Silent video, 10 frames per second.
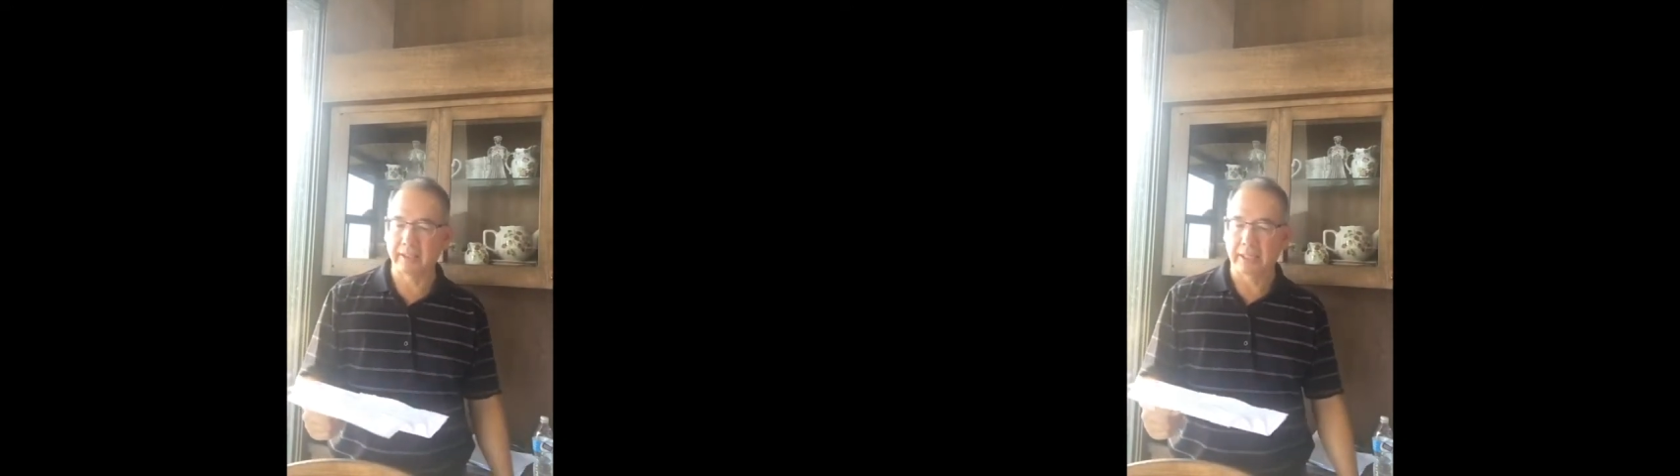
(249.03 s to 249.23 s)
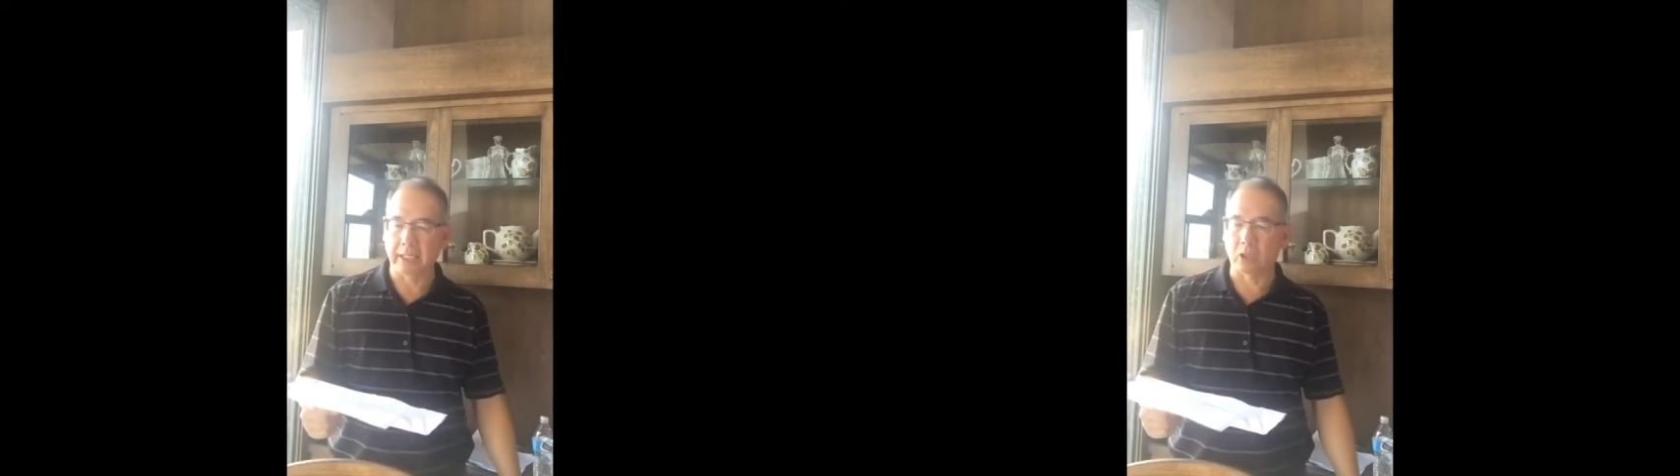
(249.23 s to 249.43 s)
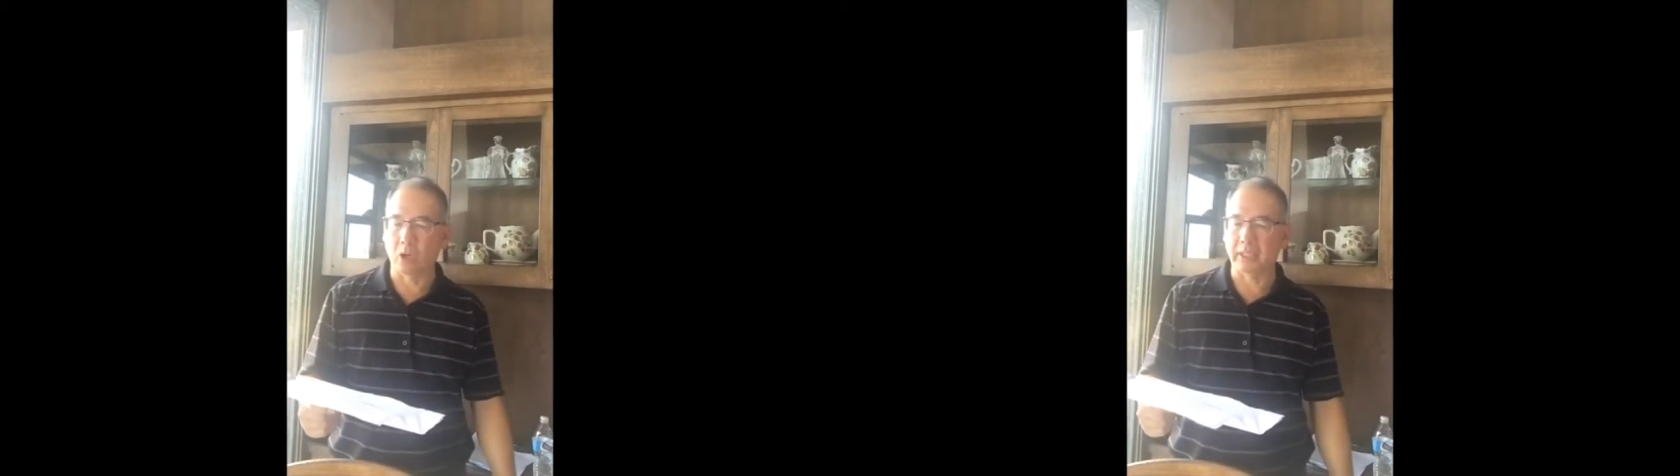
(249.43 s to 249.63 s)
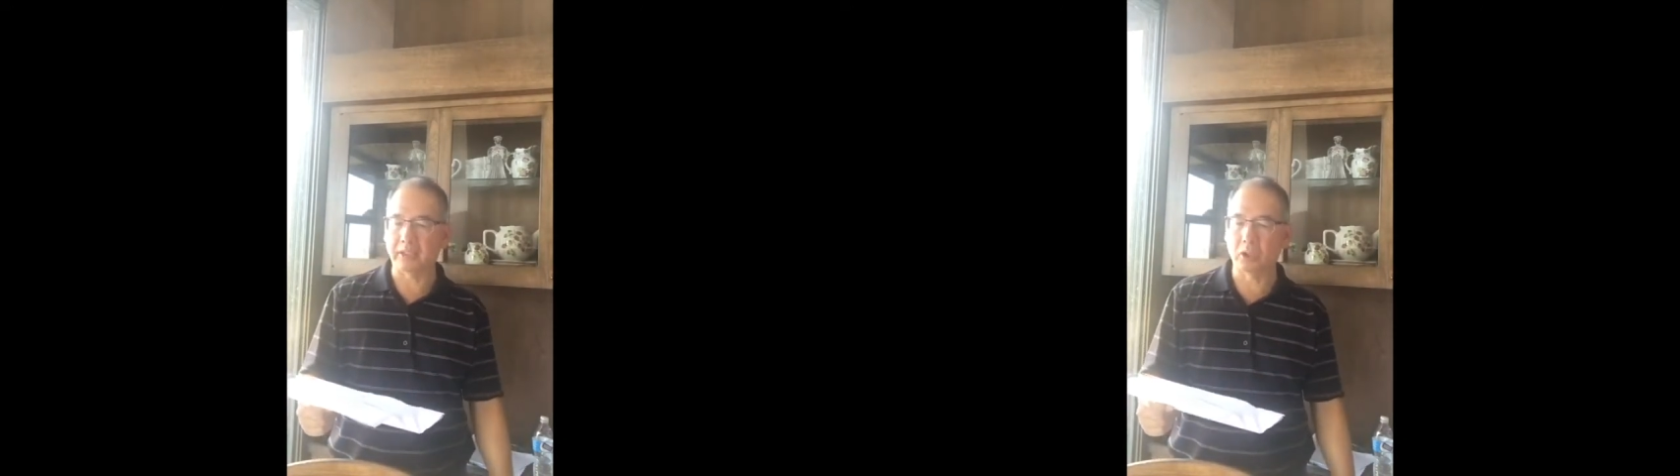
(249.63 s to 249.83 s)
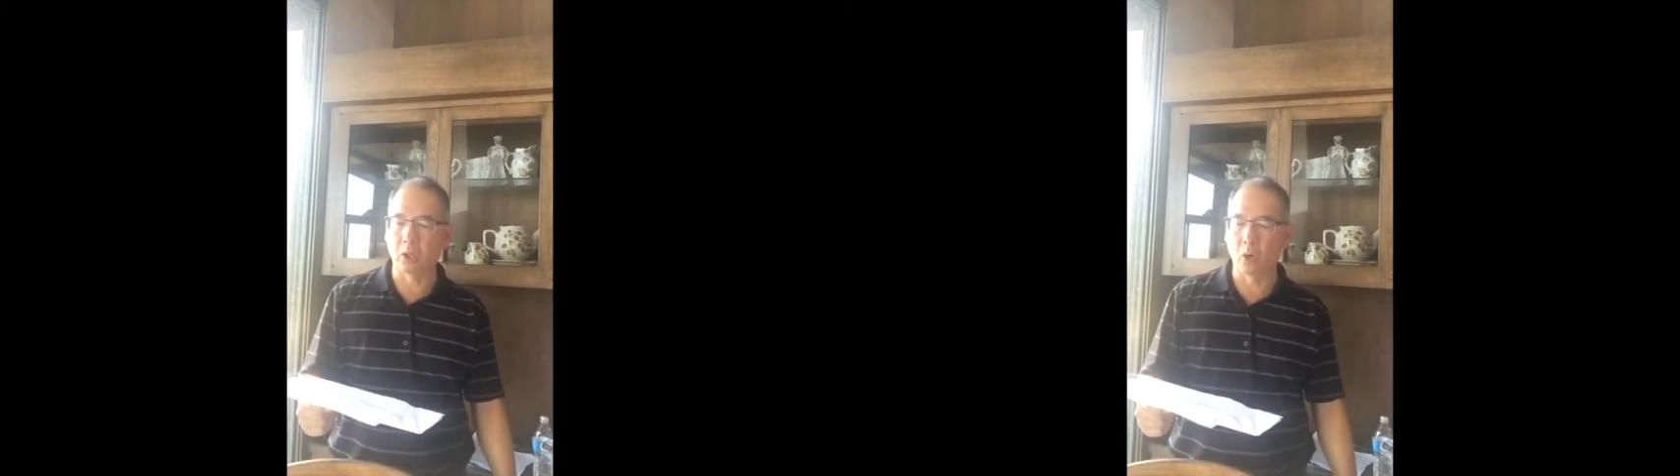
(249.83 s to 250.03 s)
and called
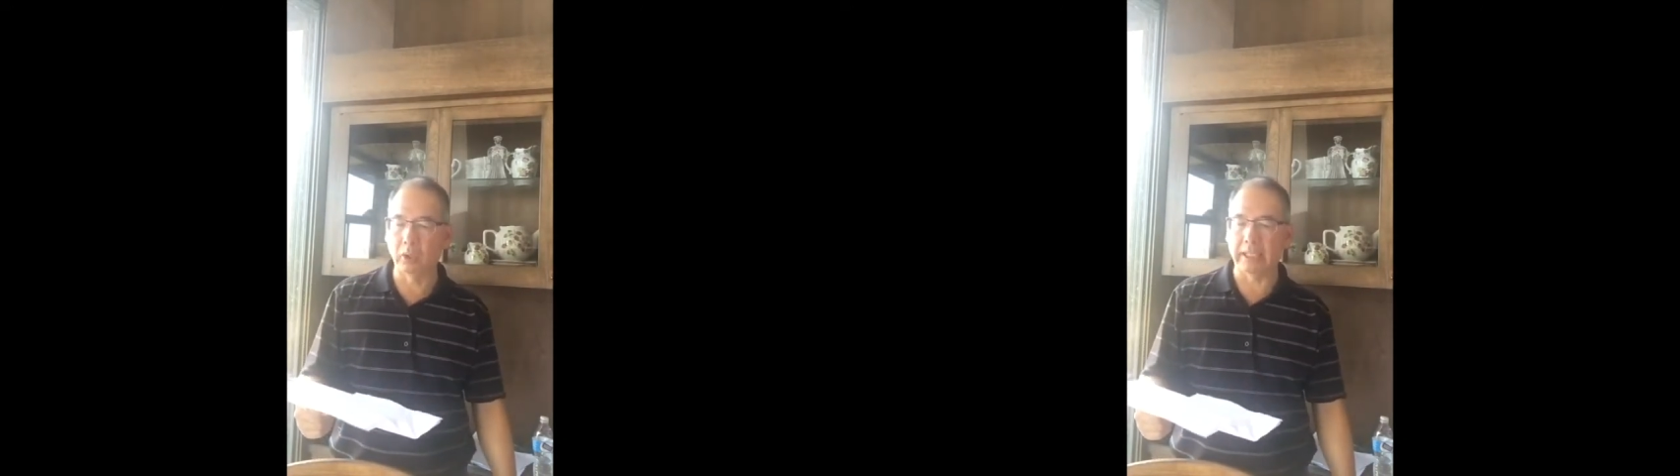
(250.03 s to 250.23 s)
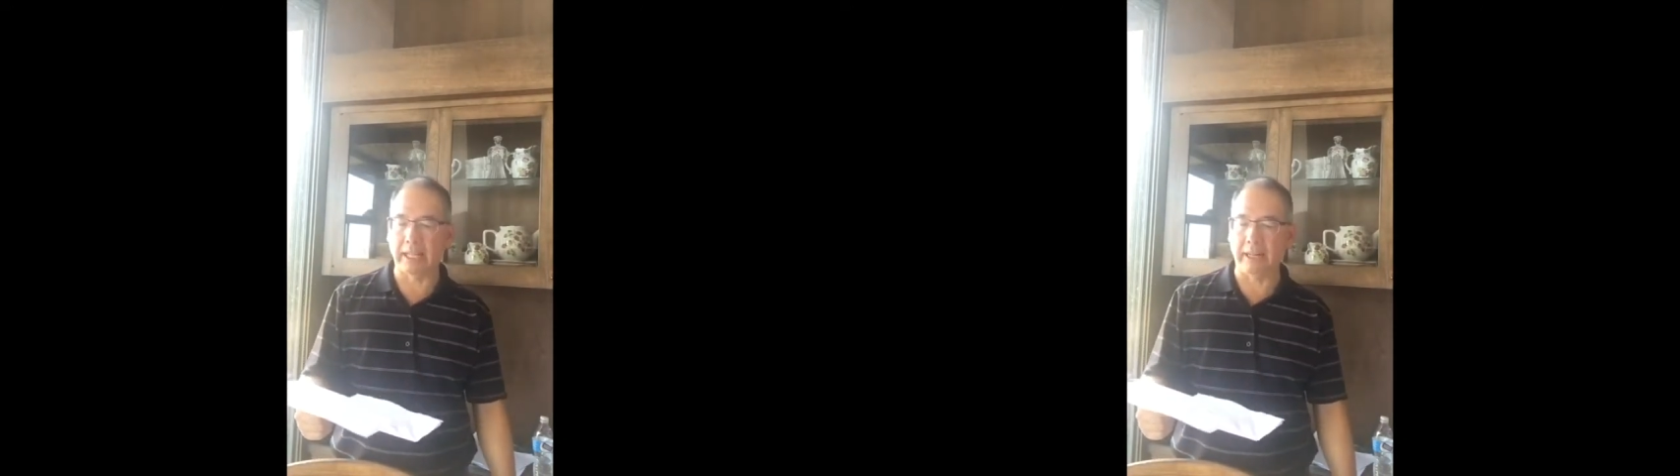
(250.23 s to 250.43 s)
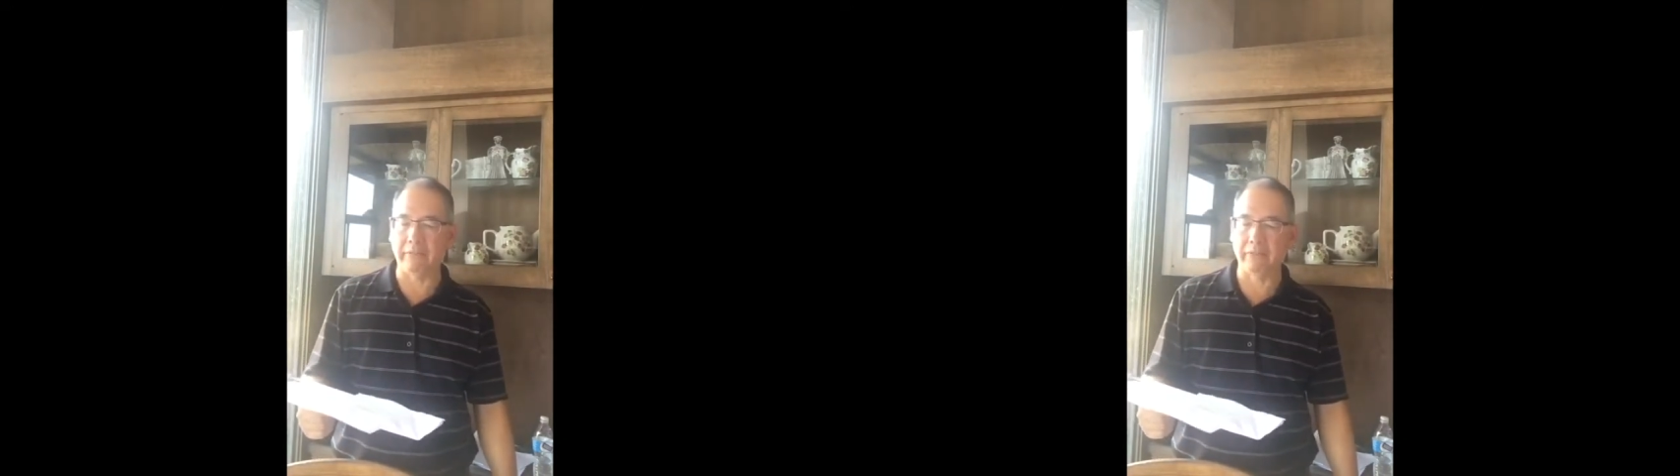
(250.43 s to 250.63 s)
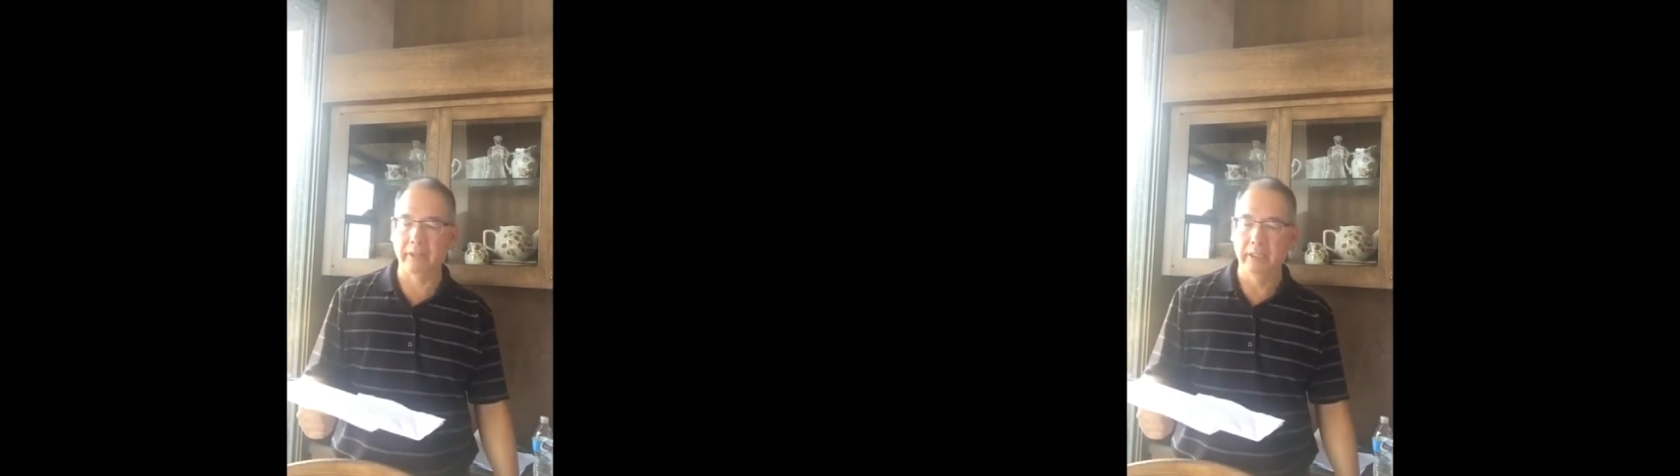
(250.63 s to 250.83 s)
us to a holy life,